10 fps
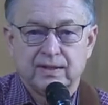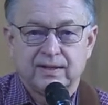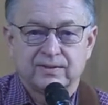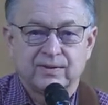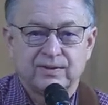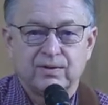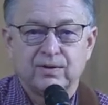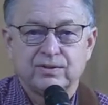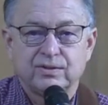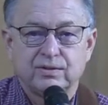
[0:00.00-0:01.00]
So I
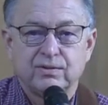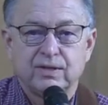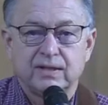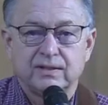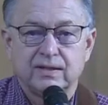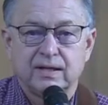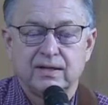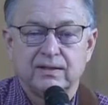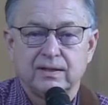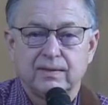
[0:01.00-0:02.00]
encourage you to do that today,
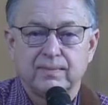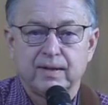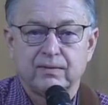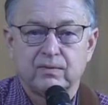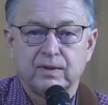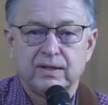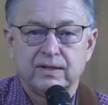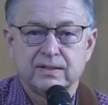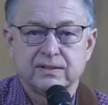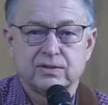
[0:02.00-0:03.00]
to think about what it
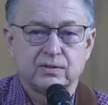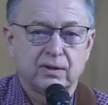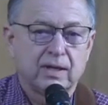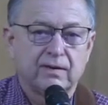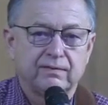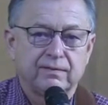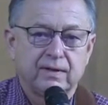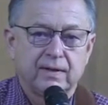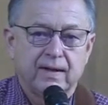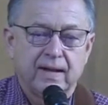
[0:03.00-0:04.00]
is that you love
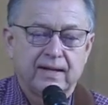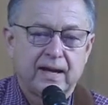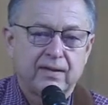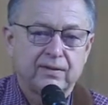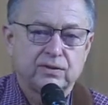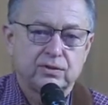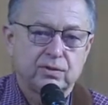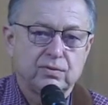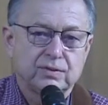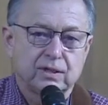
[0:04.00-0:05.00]
and how that you
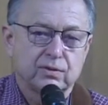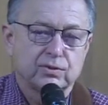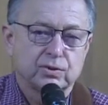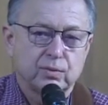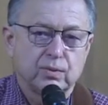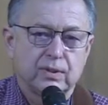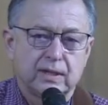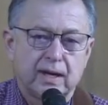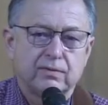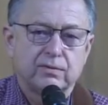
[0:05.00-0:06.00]
use that or steward
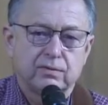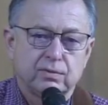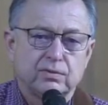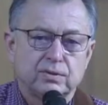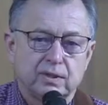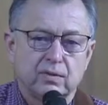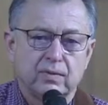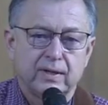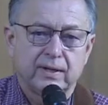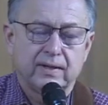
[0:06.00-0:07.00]
it. How do you use it in a
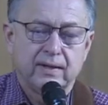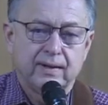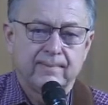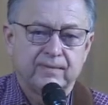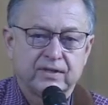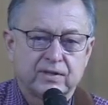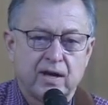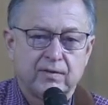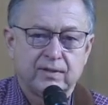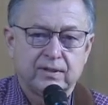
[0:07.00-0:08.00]
way that's
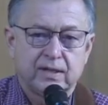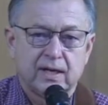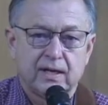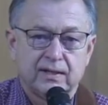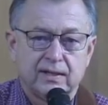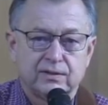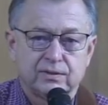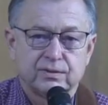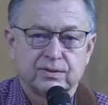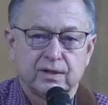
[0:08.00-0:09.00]
honoring to God and to
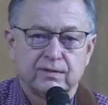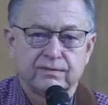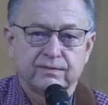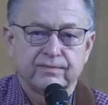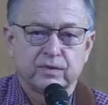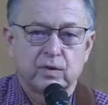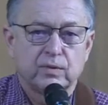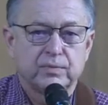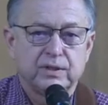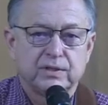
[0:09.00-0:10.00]
yourself? Go
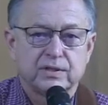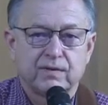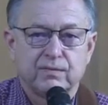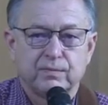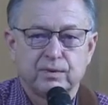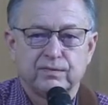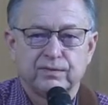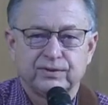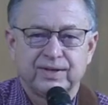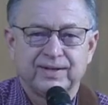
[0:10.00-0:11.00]
in peace and have a
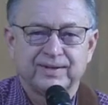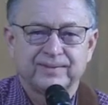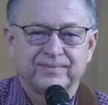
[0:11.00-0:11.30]
beautiful day.